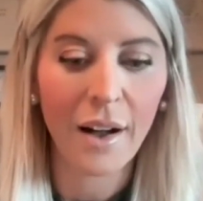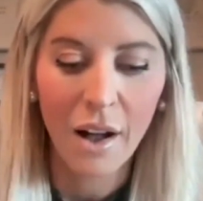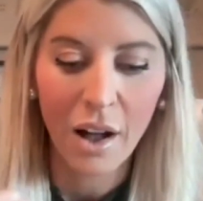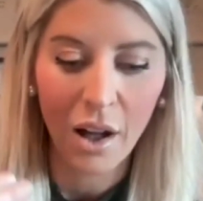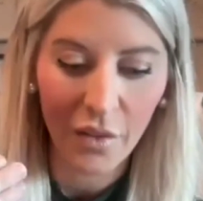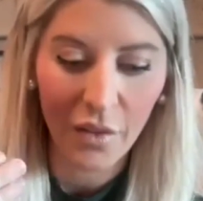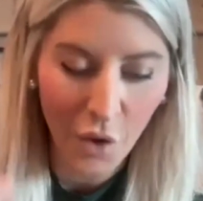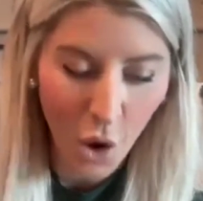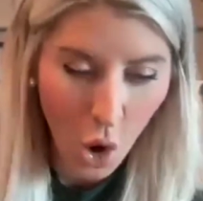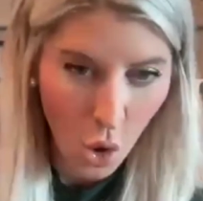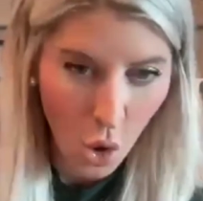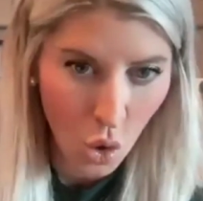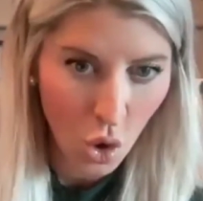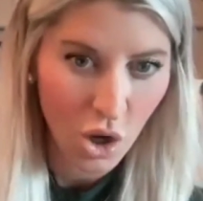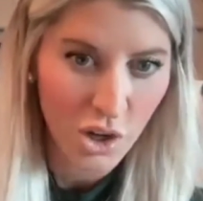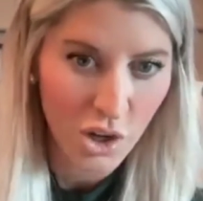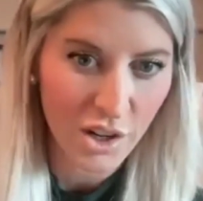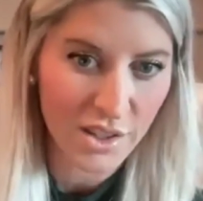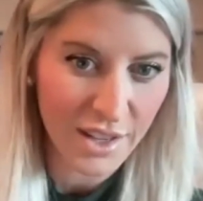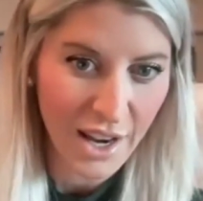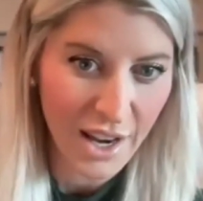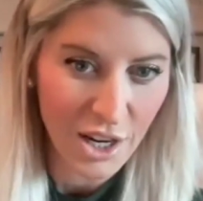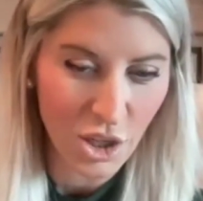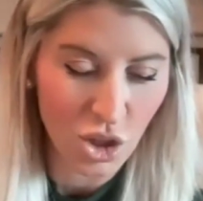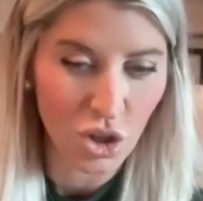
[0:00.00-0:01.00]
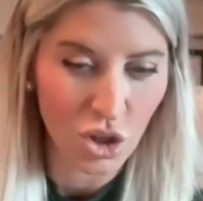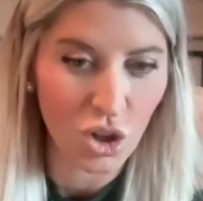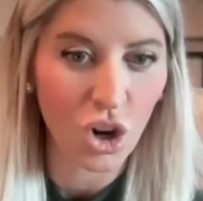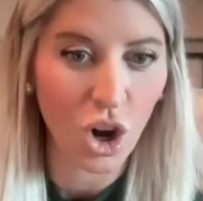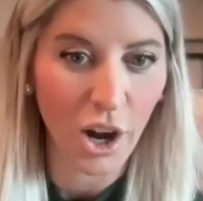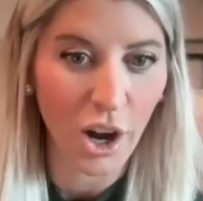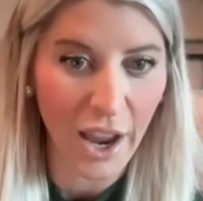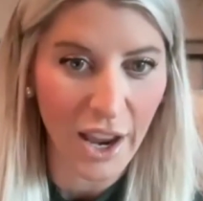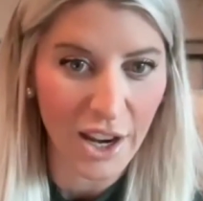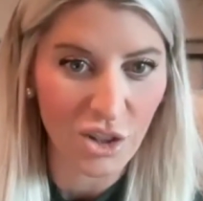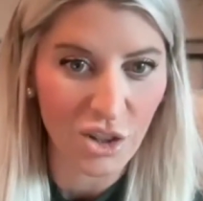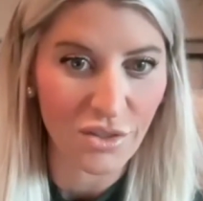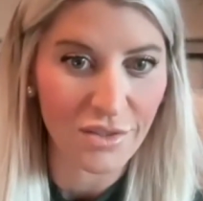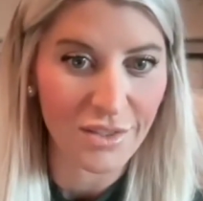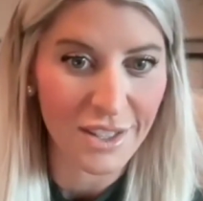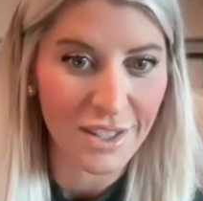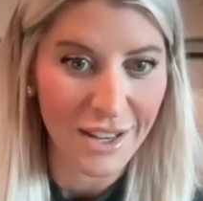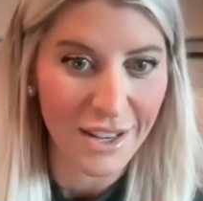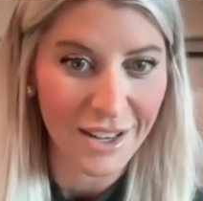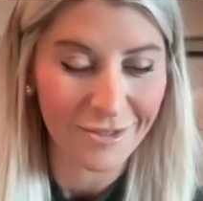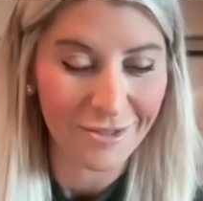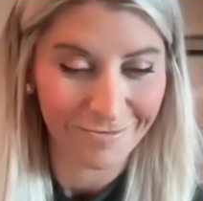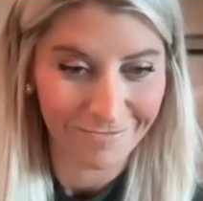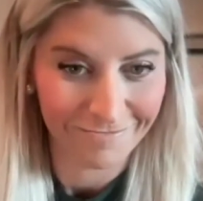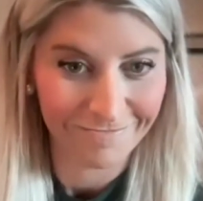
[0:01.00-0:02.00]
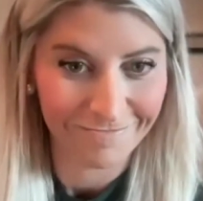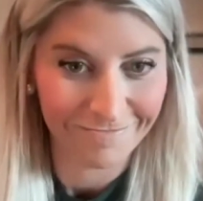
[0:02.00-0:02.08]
of our organization or our agency.